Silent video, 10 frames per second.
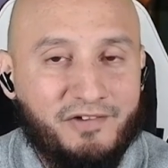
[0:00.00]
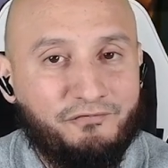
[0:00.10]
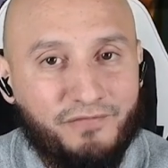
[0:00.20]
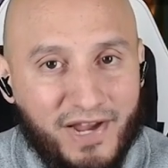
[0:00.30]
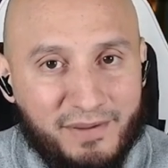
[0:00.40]

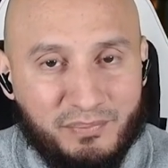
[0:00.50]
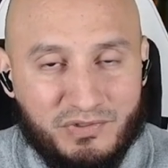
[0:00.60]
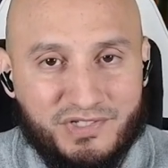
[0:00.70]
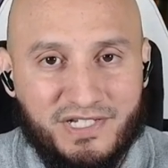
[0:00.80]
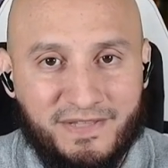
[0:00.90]

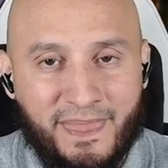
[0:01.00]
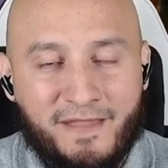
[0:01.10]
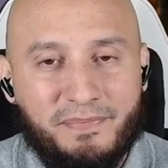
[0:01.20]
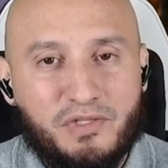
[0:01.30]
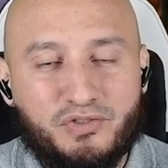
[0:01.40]
5%.
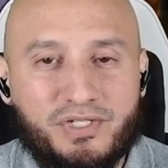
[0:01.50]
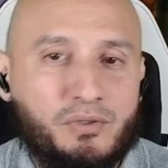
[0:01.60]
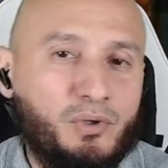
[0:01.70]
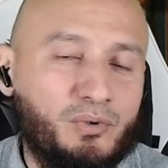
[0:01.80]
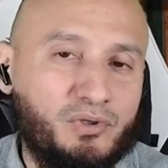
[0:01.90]
You see
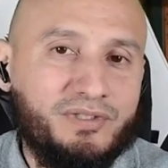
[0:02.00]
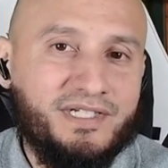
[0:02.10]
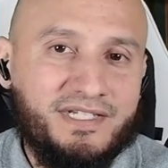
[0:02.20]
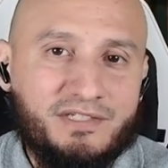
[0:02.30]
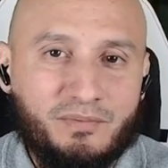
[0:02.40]
how good
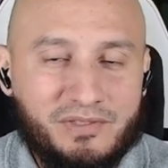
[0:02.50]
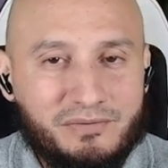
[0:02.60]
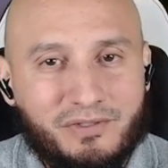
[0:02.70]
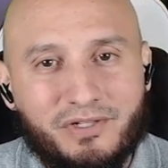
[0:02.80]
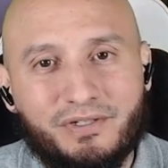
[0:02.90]
it is when
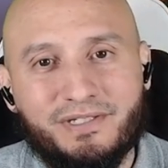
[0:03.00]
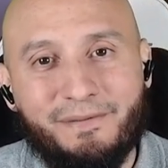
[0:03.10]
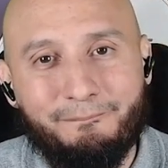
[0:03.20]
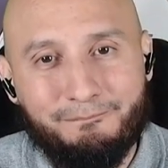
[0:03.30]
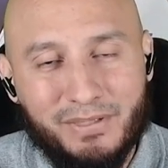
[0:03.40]
you hear
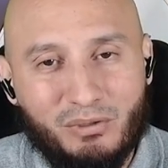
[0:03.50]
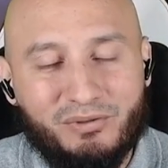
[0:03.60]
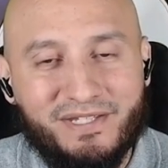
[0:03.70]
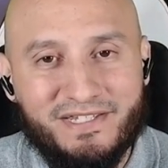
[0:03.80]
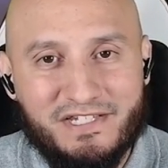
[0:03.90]
the
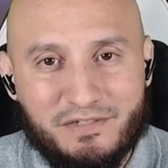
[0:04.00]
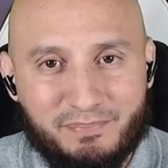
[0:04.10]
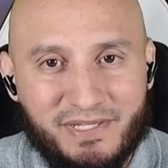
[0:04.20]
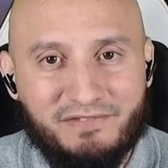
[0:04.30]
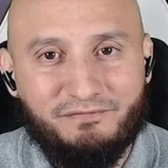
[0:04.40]
building
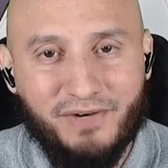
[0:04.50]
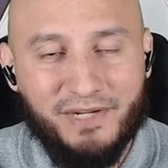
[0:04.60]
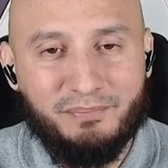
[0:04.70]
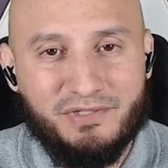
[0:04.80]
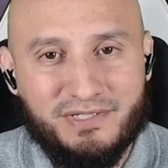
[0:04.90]
speed
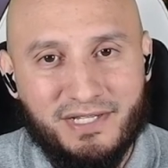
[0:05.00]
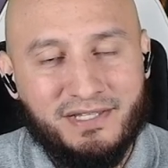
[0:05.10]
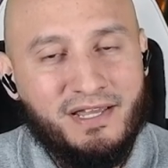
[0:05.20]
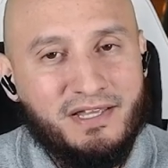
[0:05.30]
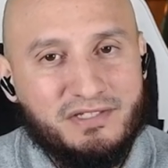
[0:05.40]
5%?
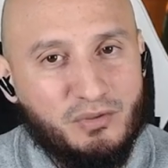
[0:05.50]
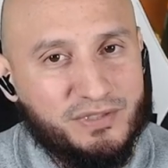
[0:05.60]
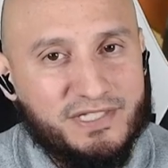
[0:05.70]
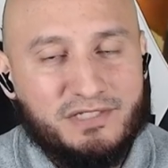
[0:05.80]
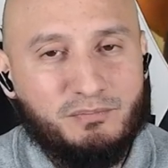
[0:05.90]
So
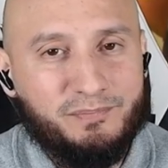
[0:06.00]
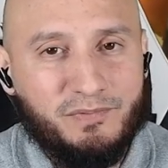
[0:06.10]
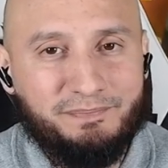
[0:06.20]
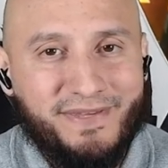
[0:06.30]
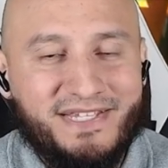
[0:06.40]
this
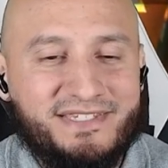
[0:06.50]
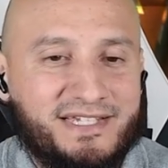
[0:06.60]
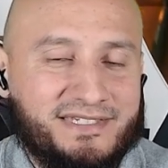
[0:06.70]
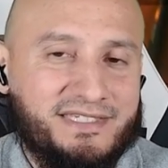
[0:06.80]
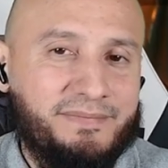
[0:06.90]
means
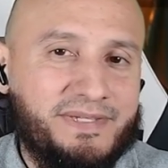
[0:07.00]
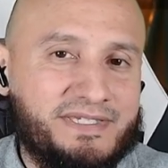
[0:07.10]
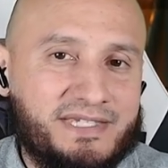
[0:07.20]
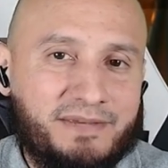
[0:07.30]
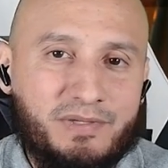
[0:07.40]
that's gonna be
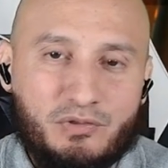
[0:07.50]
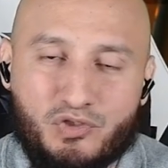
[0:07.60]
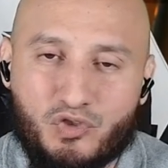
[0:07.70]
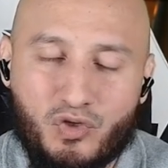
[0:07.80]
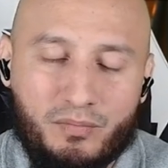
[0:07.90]
saving you
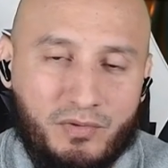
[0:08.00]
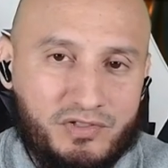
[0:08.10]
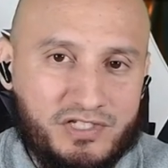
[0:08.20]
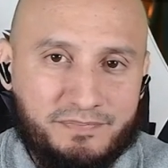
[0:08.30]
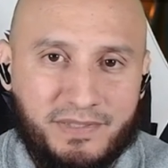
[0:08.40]
so
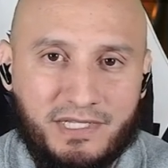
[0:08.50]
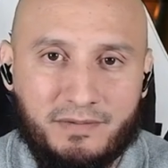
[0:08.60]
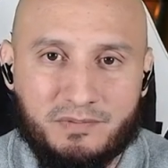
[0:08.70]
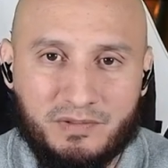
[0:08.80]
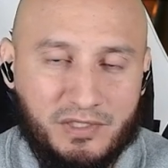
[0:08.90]
much speed
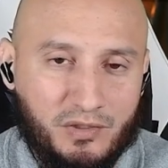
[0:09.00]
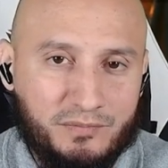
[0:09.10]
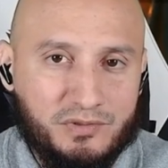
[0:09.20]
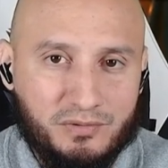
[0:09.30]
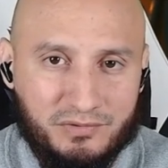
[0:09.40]
ups when it
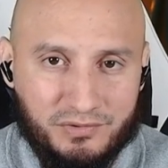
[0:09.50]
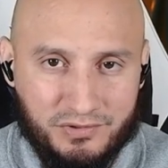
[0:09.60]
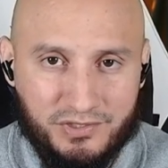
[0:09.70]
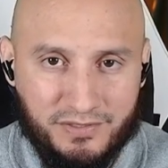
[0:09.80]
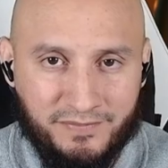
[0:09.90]
comes to
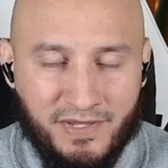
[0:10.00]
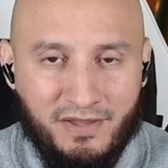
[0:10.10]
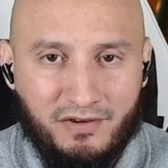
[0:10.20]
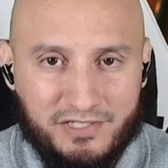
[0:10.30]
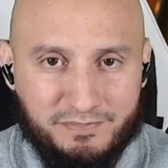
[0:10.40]
construction
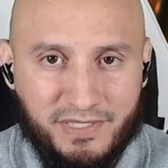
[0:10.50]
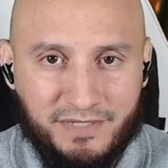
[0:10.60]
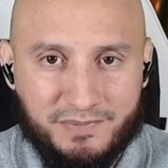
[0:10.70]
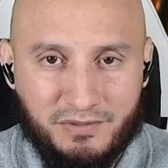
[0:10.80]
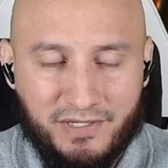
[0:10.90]
speed
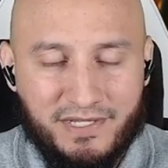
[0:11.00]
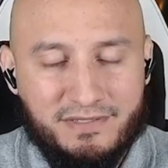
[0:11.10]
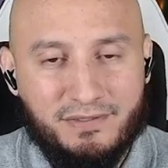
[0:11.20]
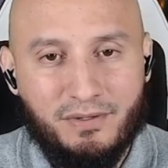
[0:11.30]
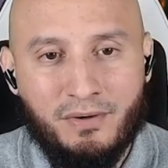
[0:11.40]
ups, okay?
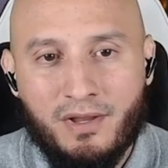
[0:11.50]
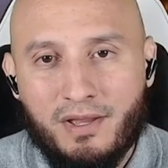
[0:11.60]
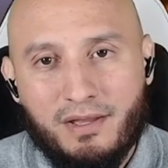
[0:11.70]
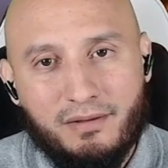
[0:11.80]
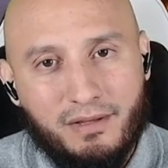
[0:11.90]
So
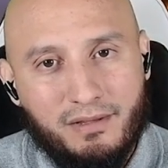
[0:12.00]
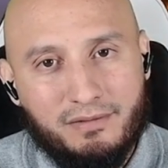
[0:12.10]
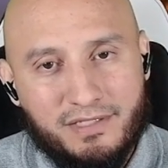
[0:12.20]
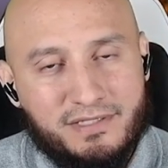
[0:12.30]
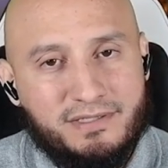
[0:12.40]

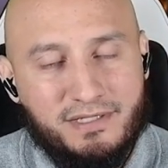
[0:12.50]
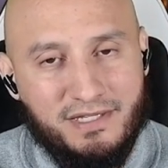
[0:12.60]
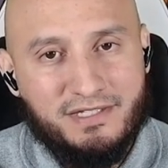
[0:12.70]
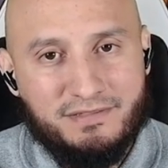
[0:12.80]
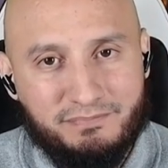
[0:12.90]
this
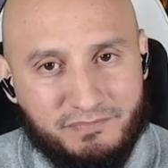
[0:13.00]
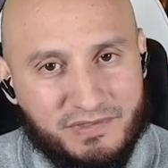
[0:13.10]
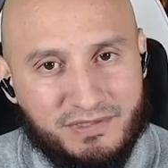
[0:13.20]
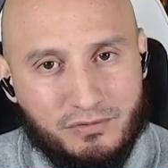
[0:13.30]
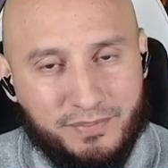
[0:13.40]
is,
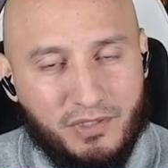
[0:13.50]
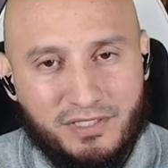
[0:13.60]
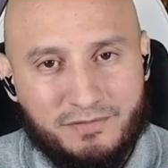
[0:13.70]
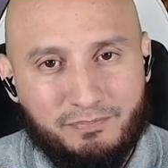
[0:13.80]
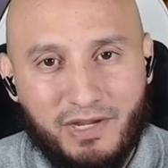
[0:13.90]
to be
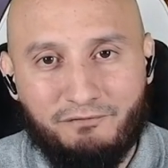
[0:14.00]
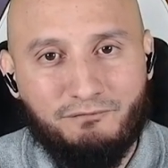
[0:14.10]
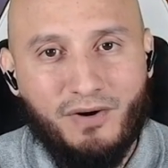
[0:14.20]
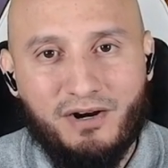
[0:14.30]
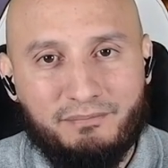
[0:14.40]
honest, by
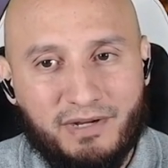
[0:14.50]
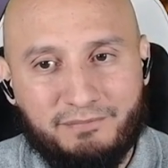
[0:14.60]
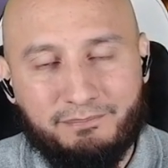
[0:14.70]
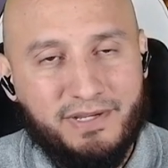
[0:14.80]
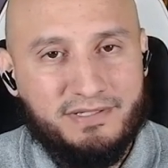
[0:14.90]
far my best